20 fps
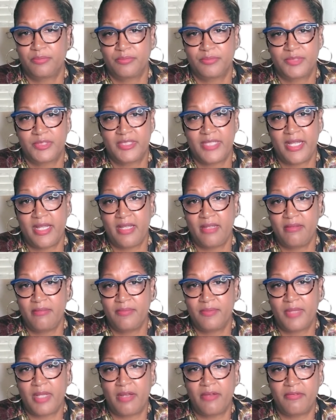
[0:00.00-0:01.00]

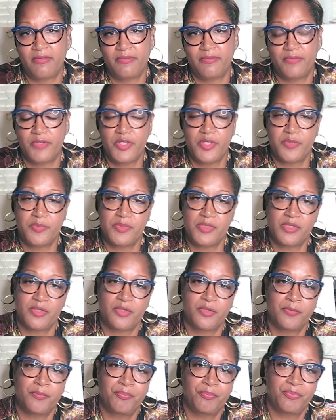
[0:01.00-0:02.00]
today our freedoms
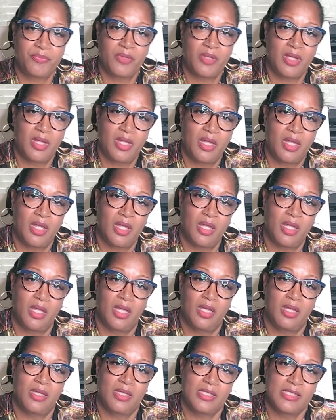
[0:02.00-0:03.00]
are
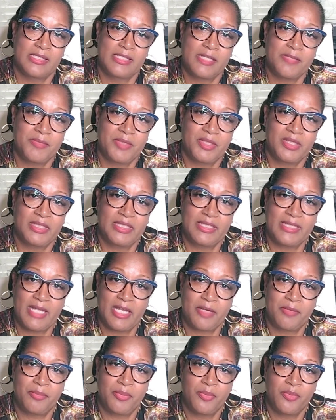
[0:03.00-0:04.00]
seemingly
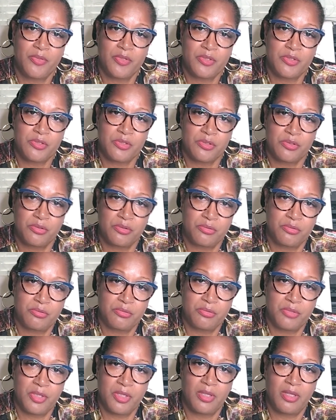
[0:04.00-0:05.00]
not important
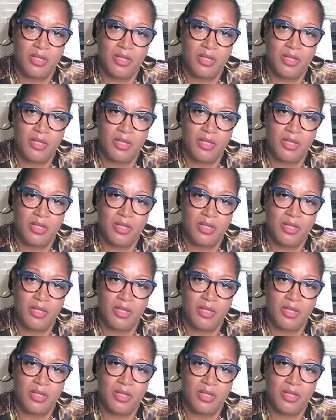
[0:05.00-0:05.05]
to